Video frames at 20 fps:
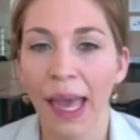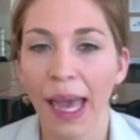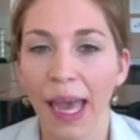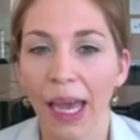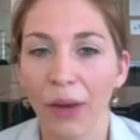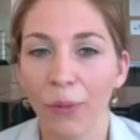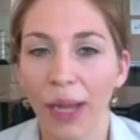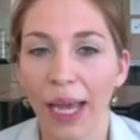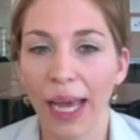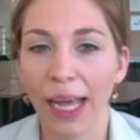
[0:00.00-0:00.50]

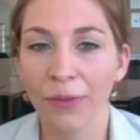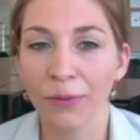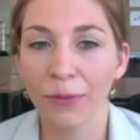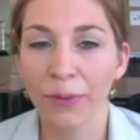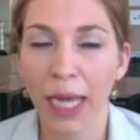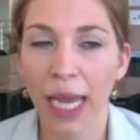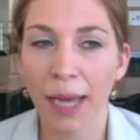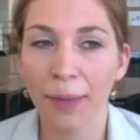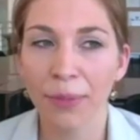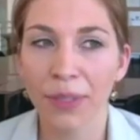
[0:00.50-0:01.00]
And we
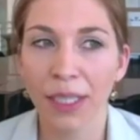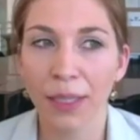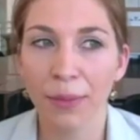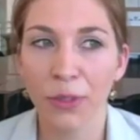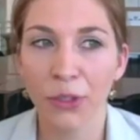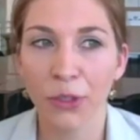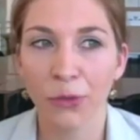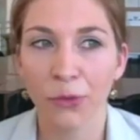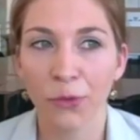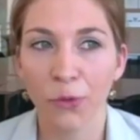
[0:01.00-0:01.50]
helped
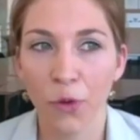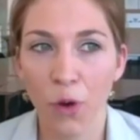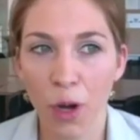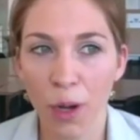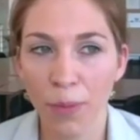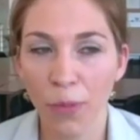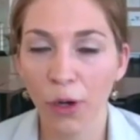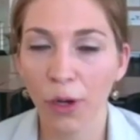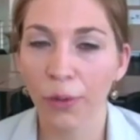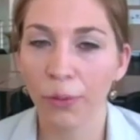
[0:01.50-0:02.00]
them to
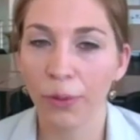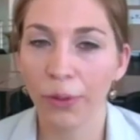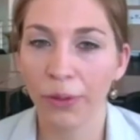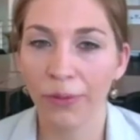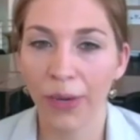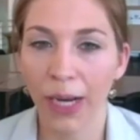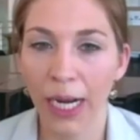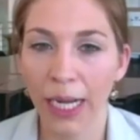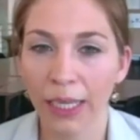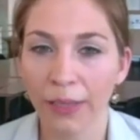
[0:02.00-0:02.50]
form or
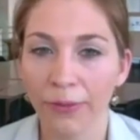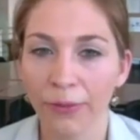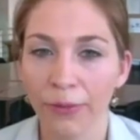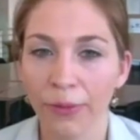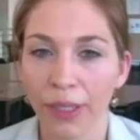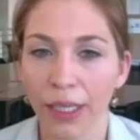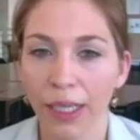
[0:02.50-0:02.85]
revive